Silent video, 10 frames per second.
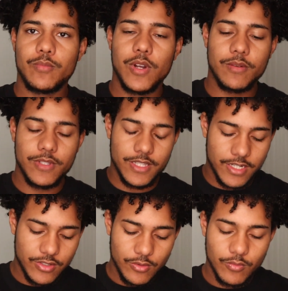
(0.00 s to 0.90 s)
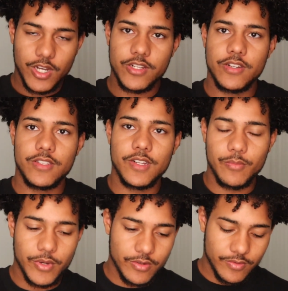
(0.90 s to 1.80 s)
probably like two washes and a
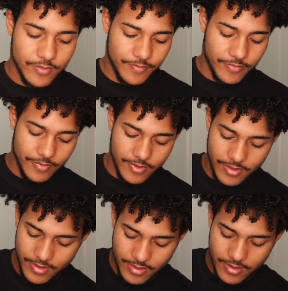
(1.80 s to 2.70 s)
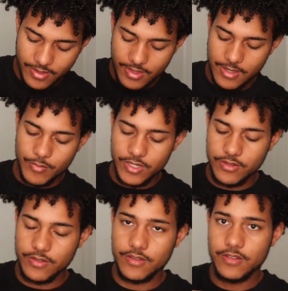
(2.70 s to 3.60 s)
belt. They'd be
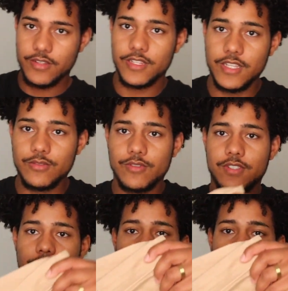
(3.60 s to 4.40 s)
good. These ones are